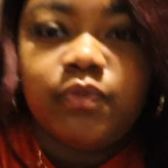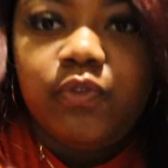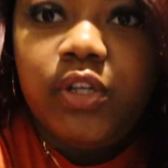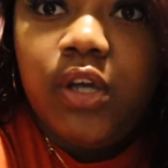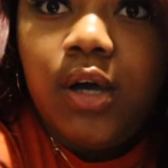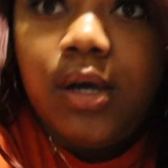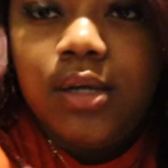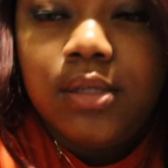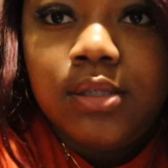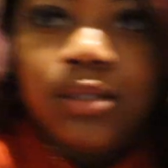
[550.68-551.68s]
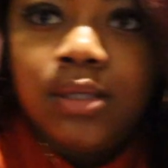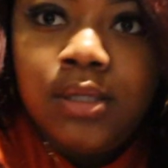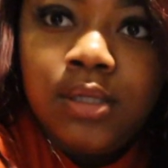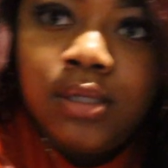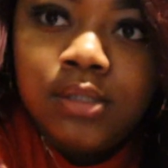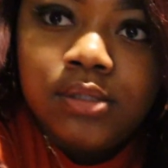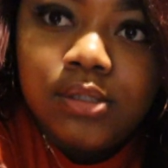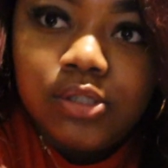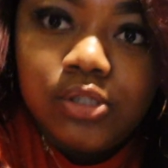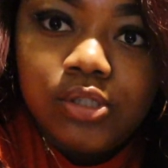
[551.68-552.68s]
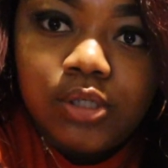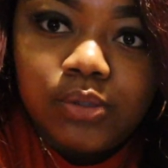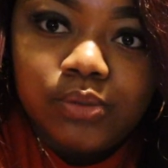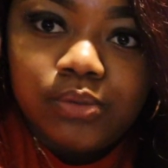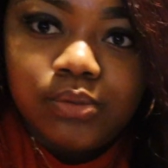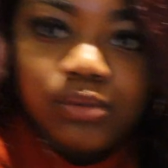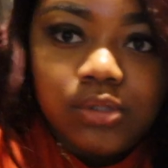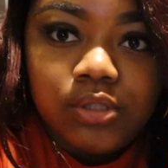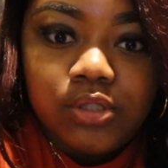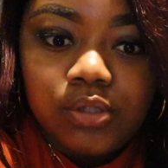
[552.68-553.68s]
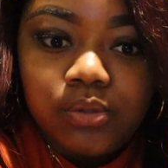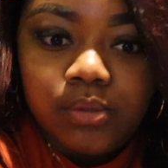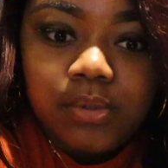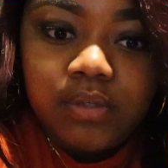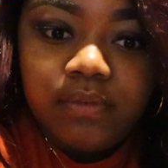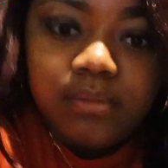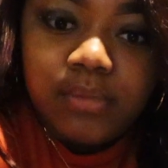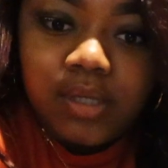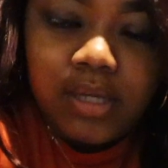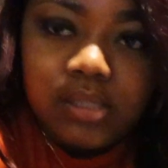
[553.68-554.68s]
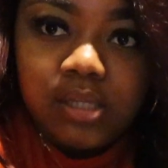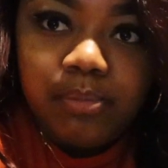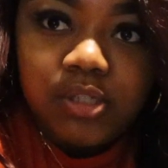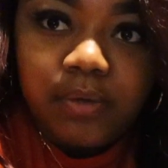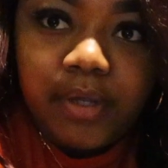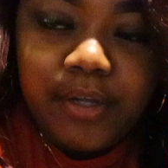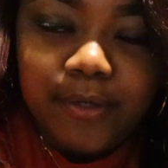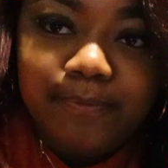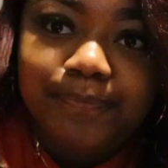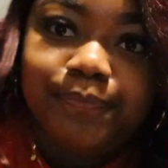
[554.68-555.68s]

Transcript: for y'all to show, to show or whatever. But I guess I'll put y'all right here.